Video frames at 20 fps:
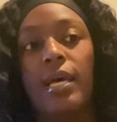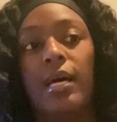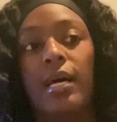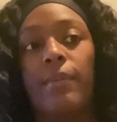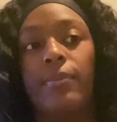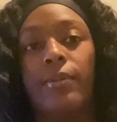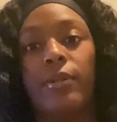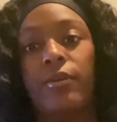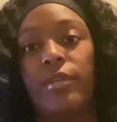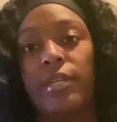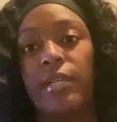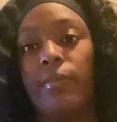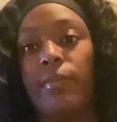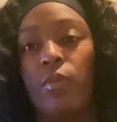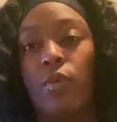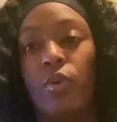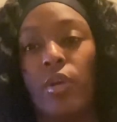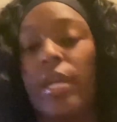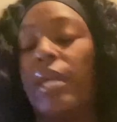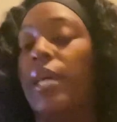i plan on getting
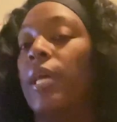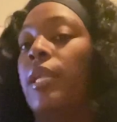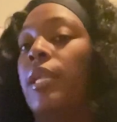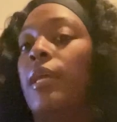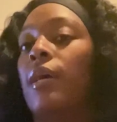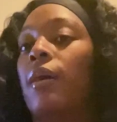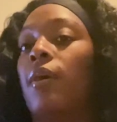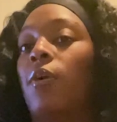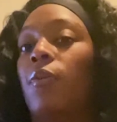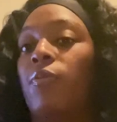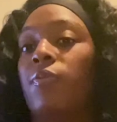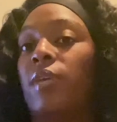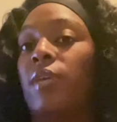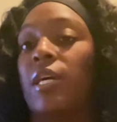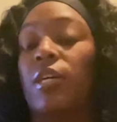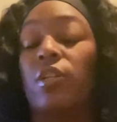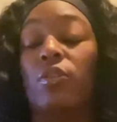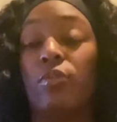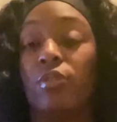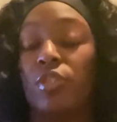more and hopefully i
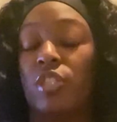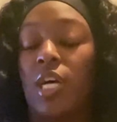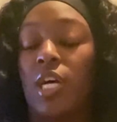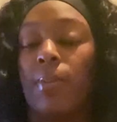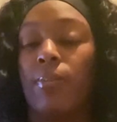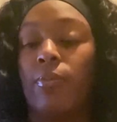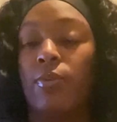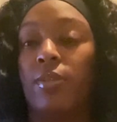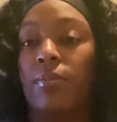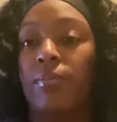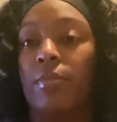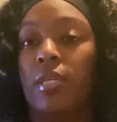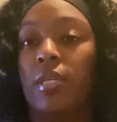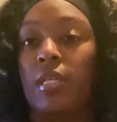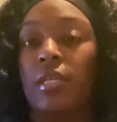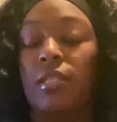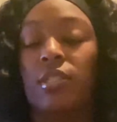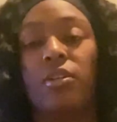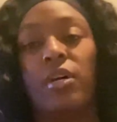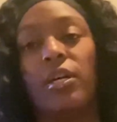could do a shop with
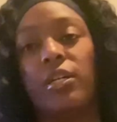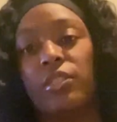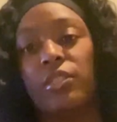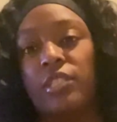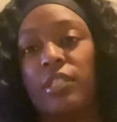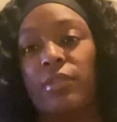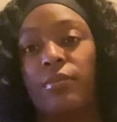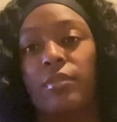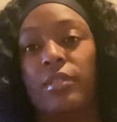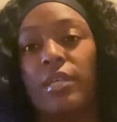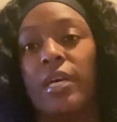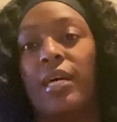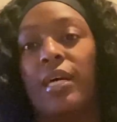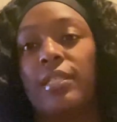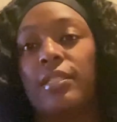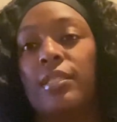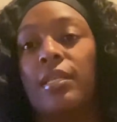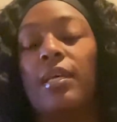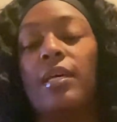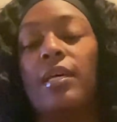me so i can share with you guys